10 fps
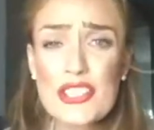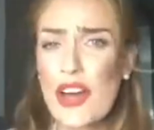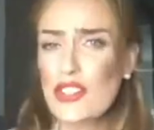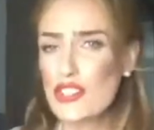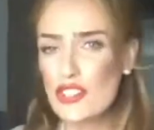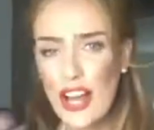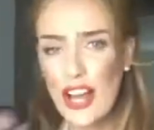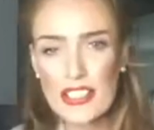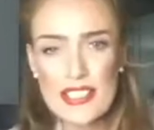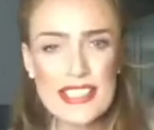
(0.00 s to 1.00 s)
So I just thought I
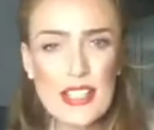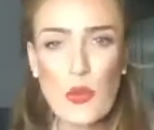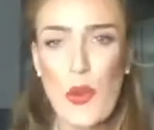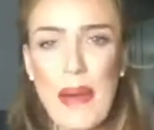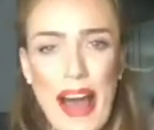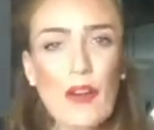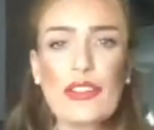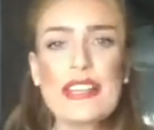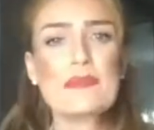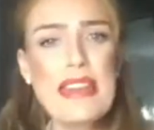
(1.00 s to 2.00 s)
could still whip out all
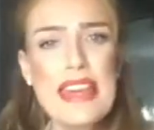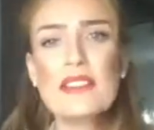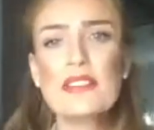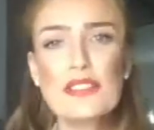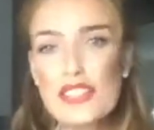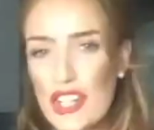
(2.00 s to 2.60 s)
these meals,